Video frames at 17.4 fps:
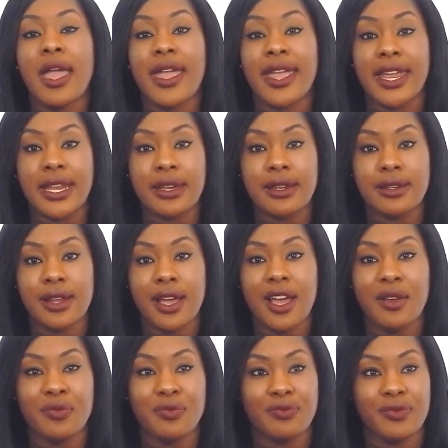
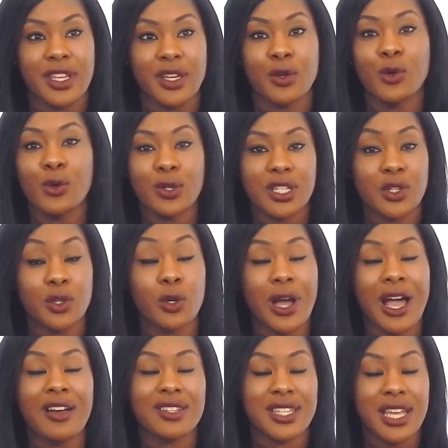in courting
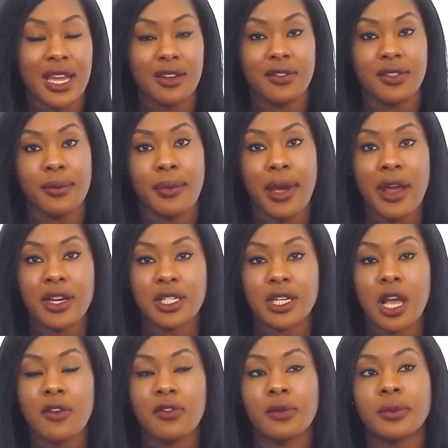or outside of the
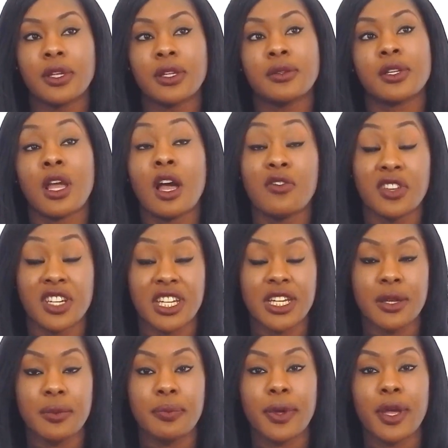marriage
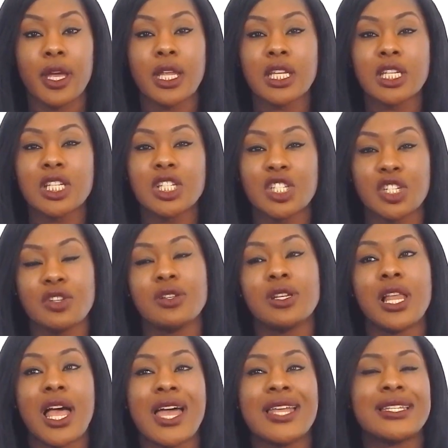covenant. But
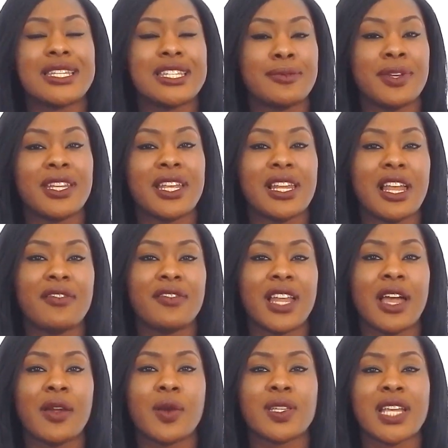do learn to speak their love
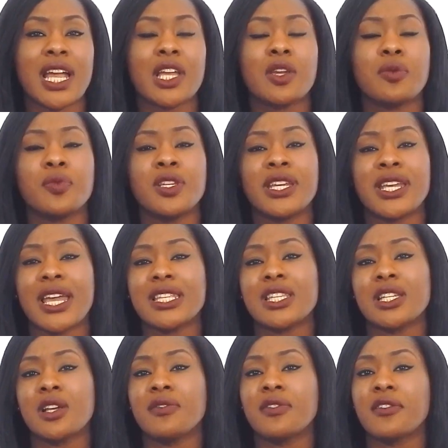language. That
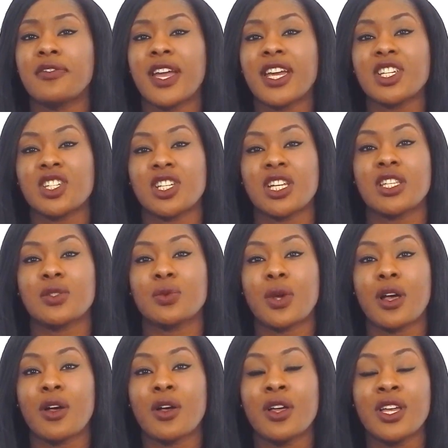communicates a lot of affection as
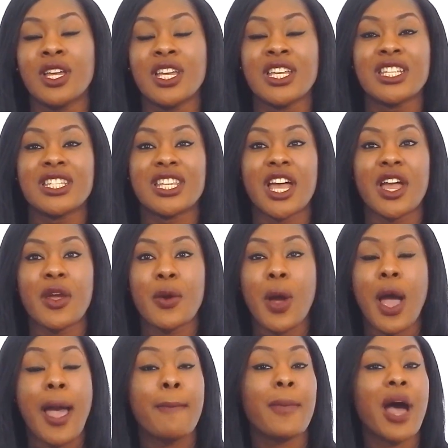well. So
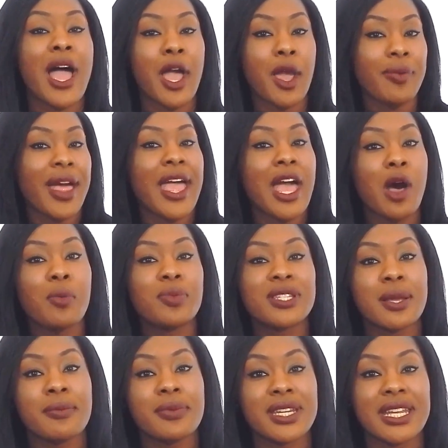I hope that helps
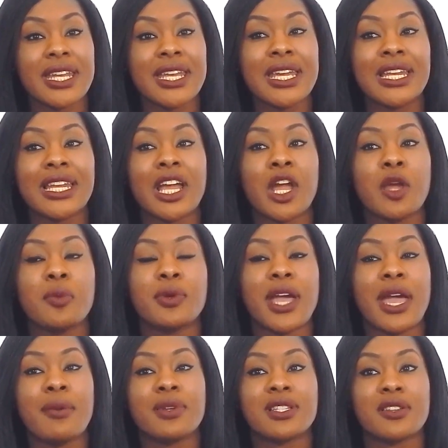somebody, and I hope
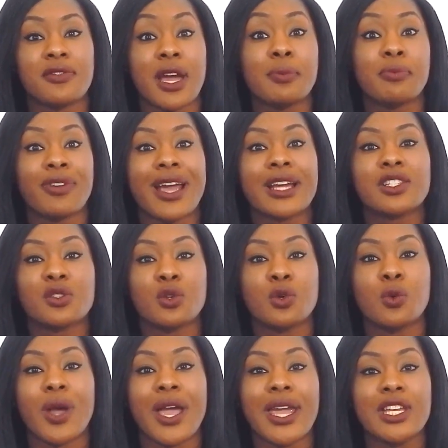you're able to find
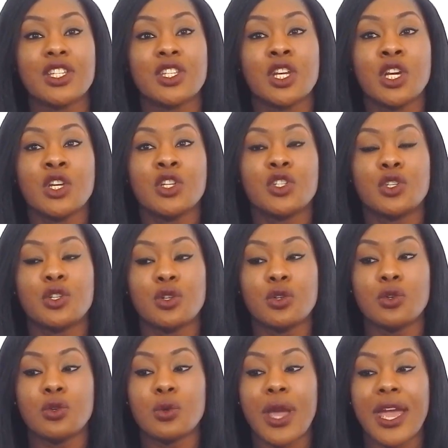practical ways
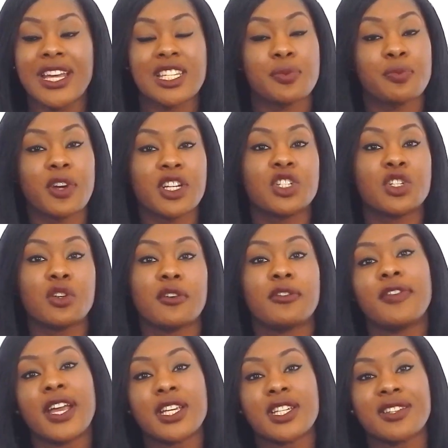to express your
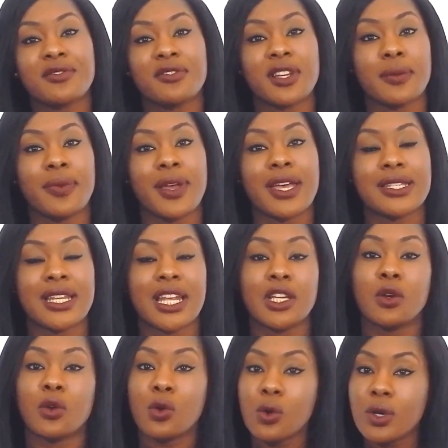affection for the person
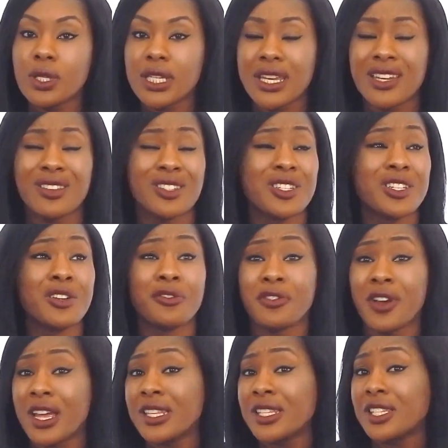that you're courting, or to your
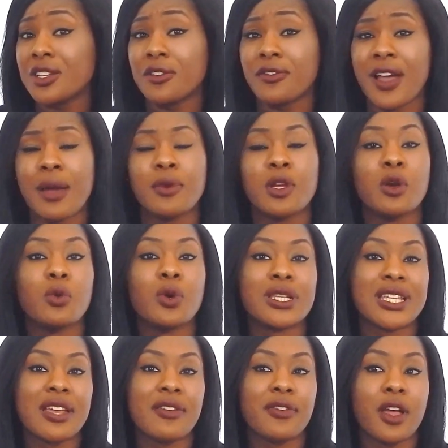friends, to your family, or
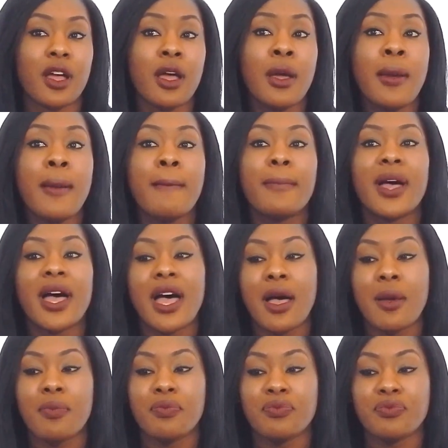whatever. But
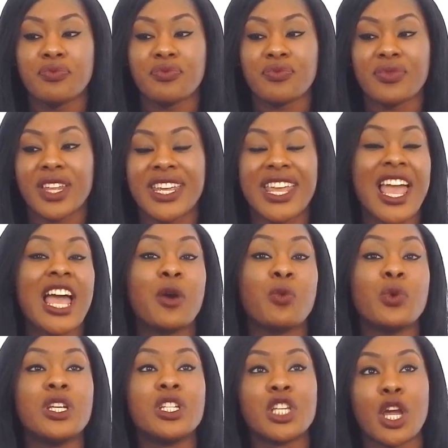yeah,
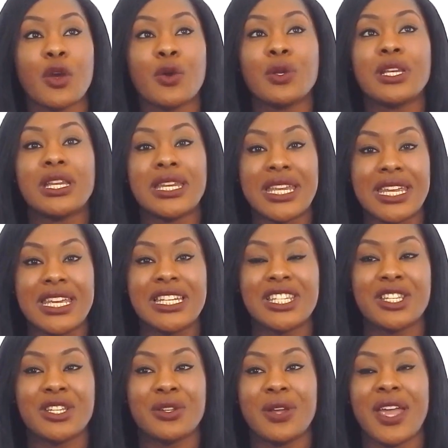we don't
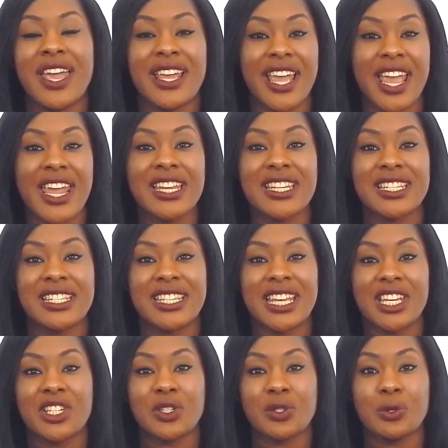need to engage in
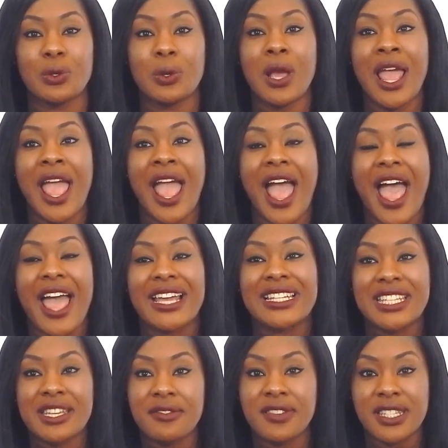sexual
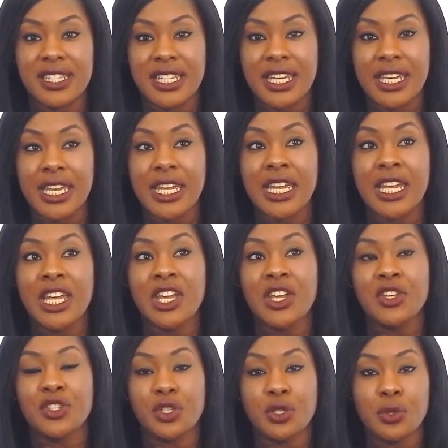activity
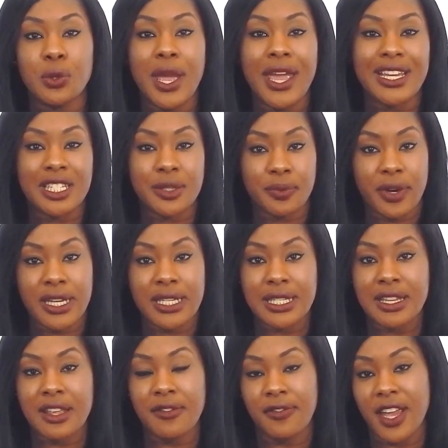to
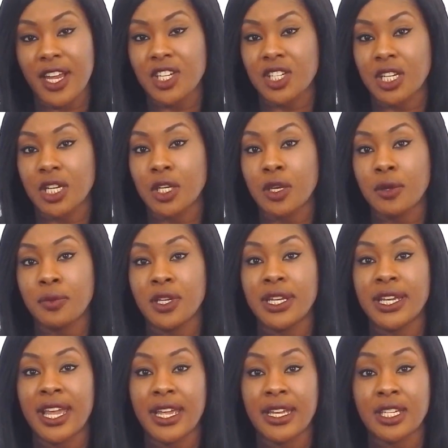express affection and
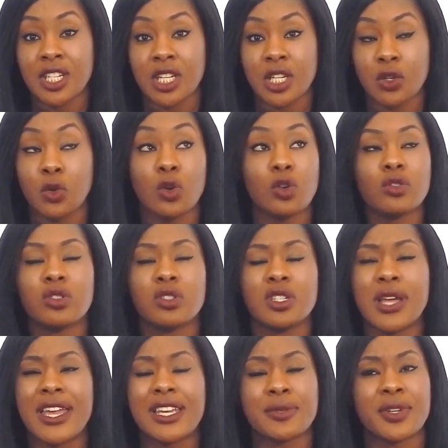communication, or
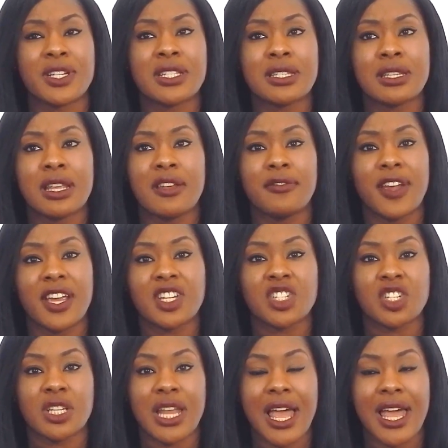to express
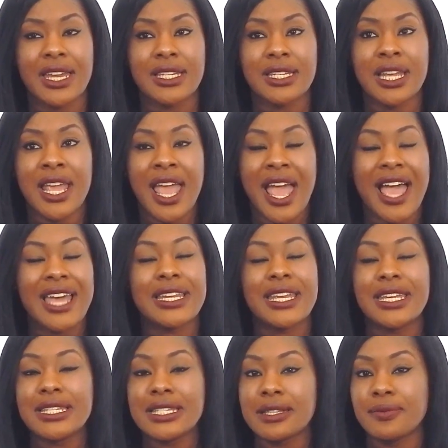affection and
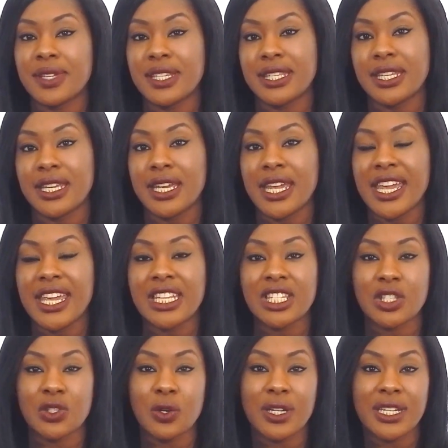intimacy.
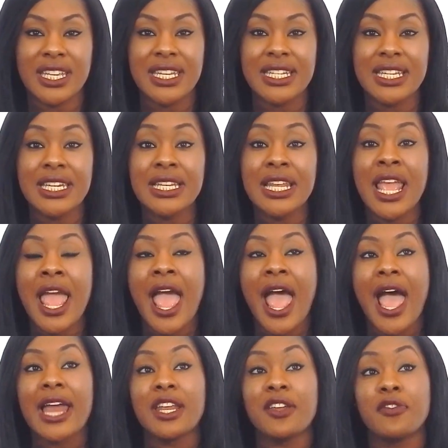It's not needed.
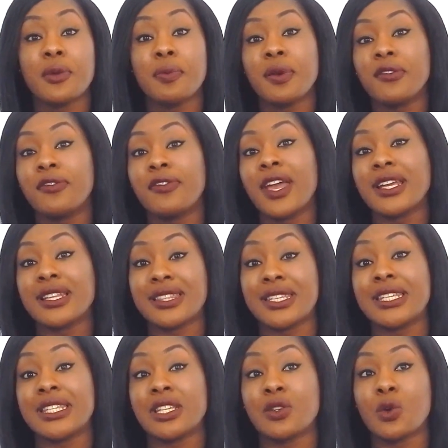And if you perfect
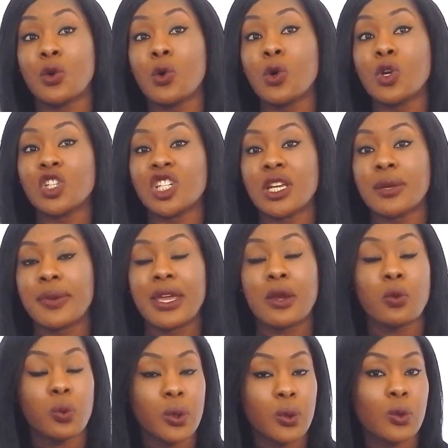this in courtship,
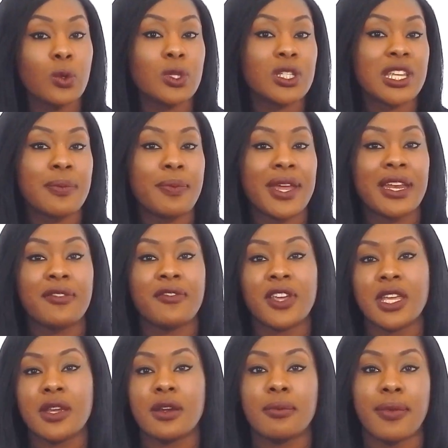it will also
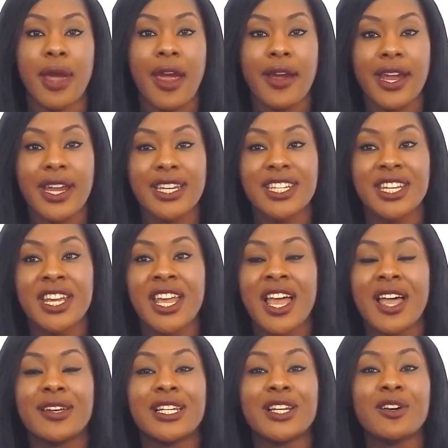benefit you in marriage.
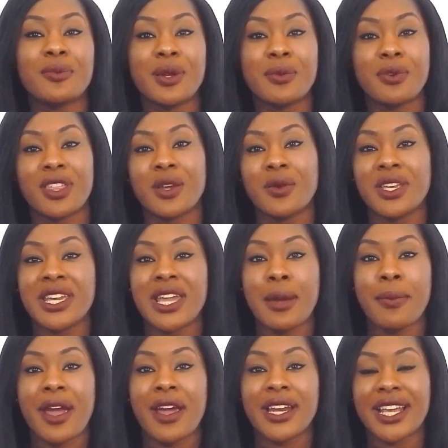And a lot of people think when you
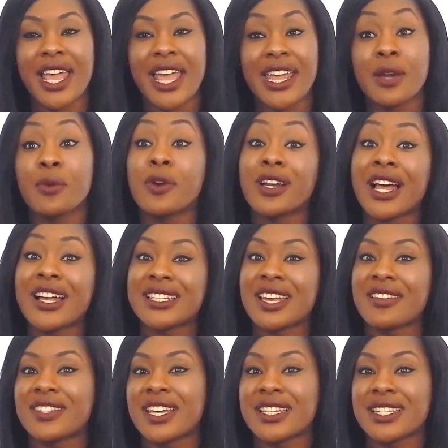get married, okay, we're allowed
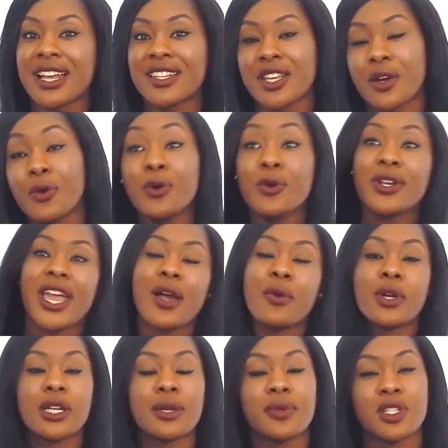to have sex now, so oh yeah,
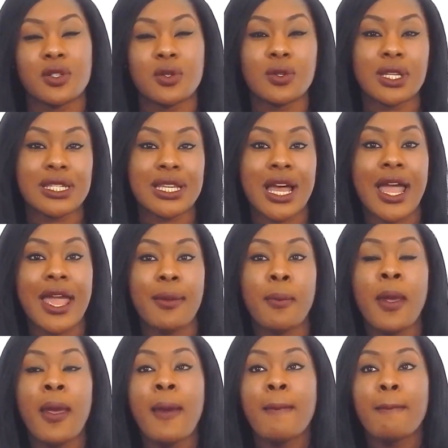we're going to be doing it all the
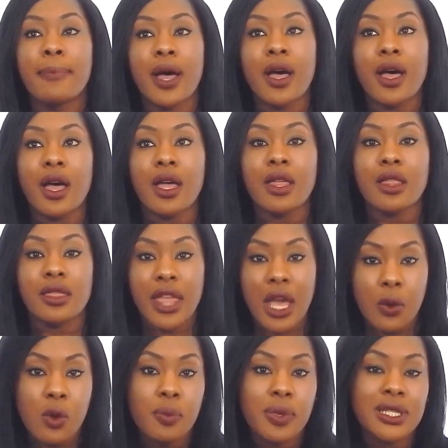time. But
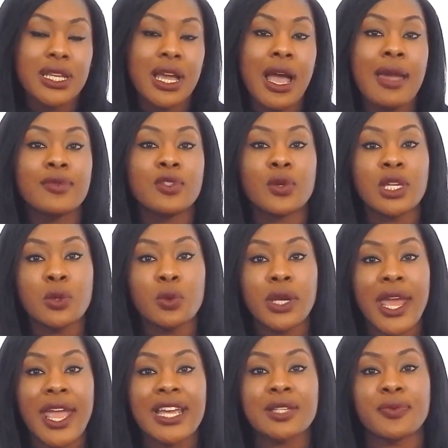there will be times when you
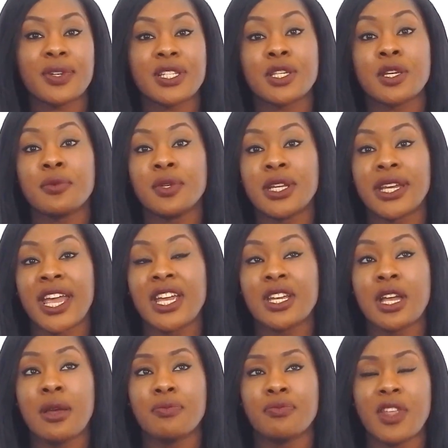want to express
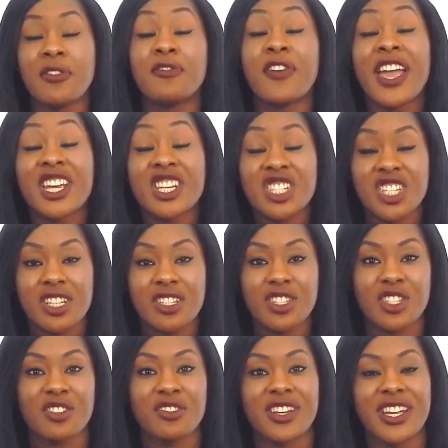affection,